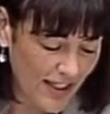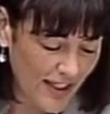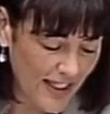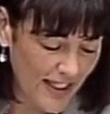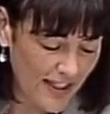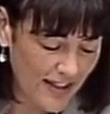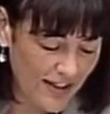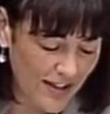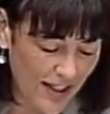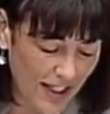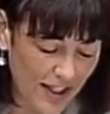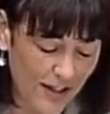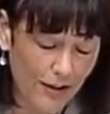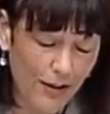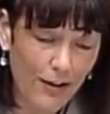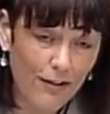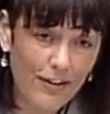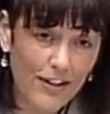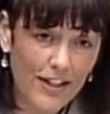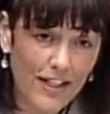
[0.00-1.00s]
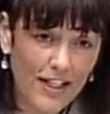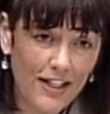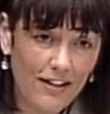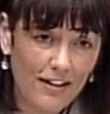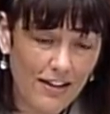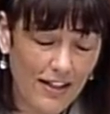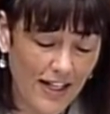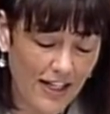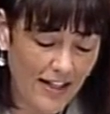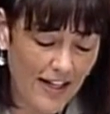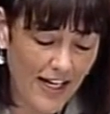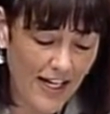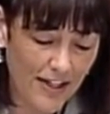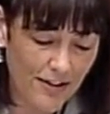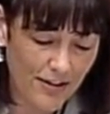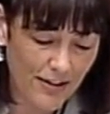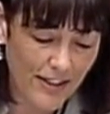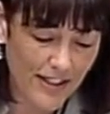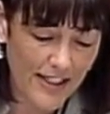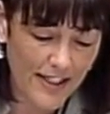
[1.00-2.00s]
is done over the Internet
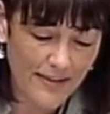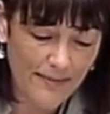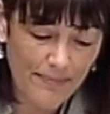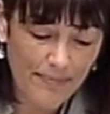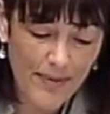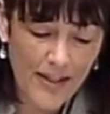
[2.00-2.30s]
annually.